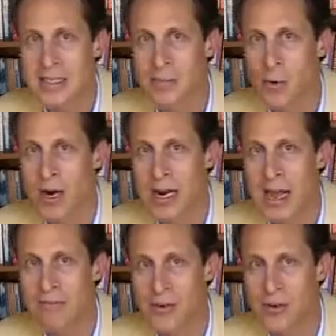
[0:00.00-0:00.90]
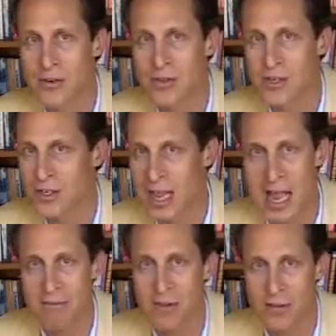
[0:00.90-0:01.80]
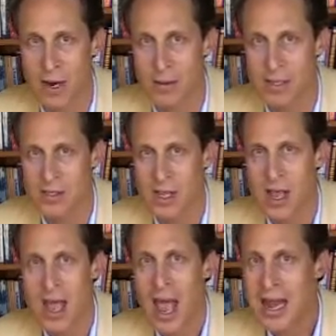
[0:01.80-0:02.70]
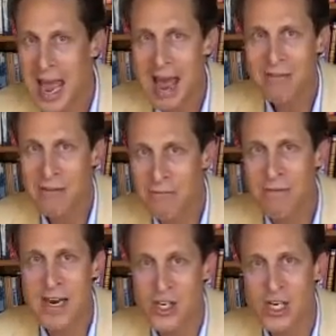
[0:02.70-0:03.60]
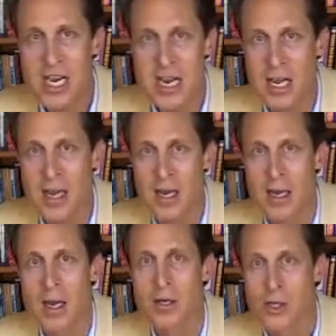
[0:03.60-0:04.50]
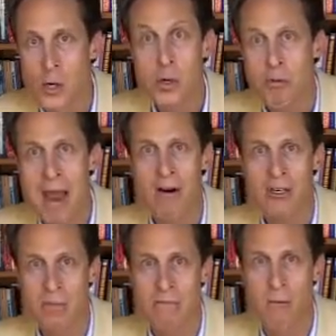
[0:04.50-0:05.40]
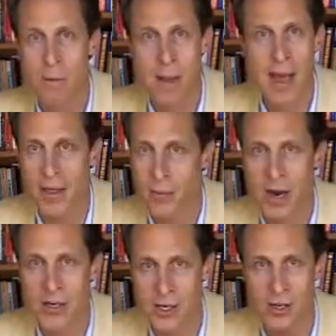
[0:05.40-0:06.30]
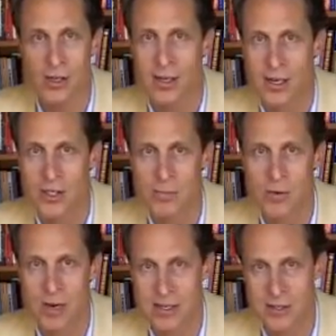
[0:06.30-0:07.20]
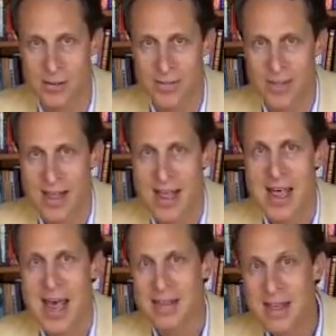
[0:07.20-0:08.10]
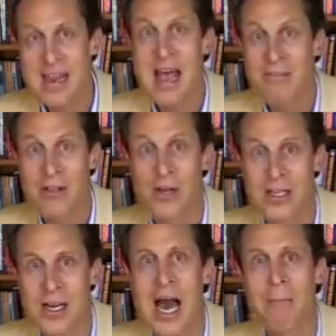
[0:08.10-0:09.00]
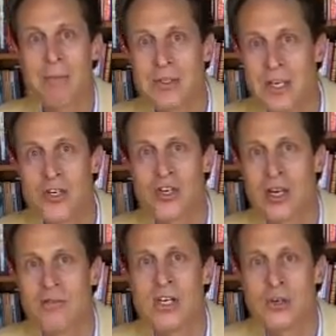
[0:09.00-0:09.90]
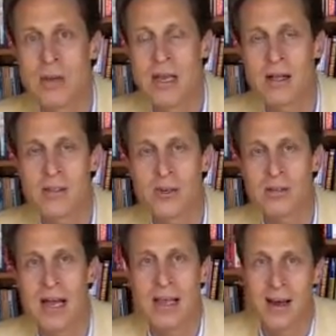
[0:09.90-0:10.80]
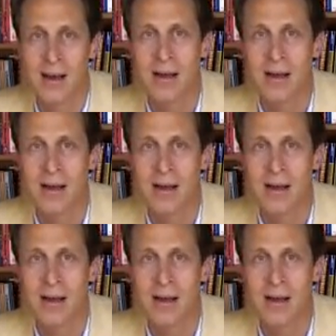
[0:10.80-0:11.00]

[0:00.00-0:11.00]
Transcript: in the morning and afternoon, such as a handful of almonds. And you have to finish eating 2 or 3 hours before bed, otherwise you're going to look like a sumo wrestler. And then you have to look at the composition of each meal, sort of like